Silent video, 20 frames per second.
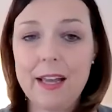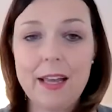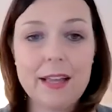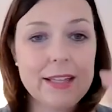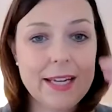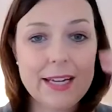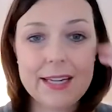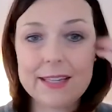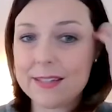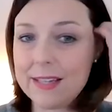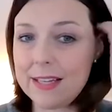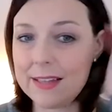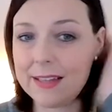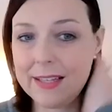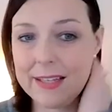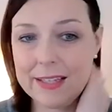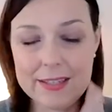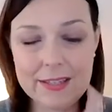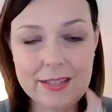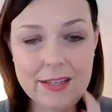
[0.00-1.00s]
Like I said,
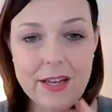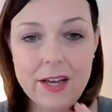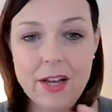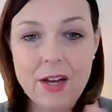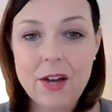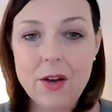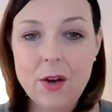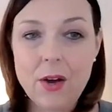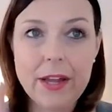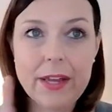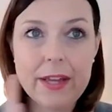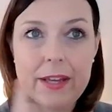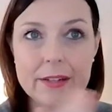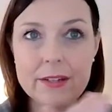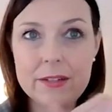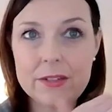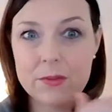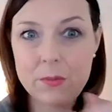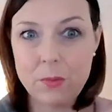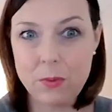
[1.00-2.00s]
it
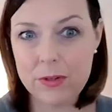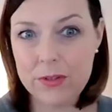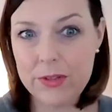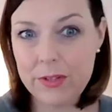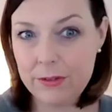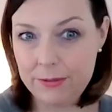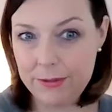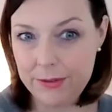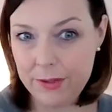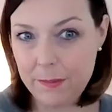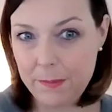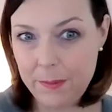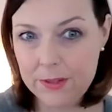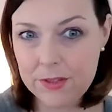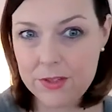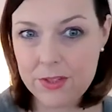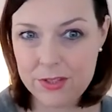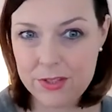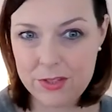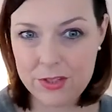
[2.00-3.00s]
is worth it for you to
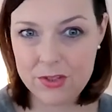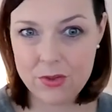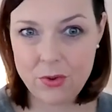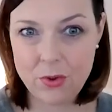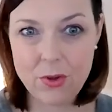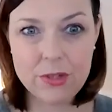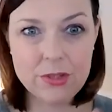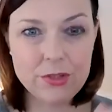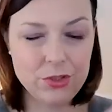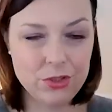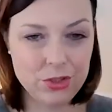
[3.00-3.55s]
purchase this course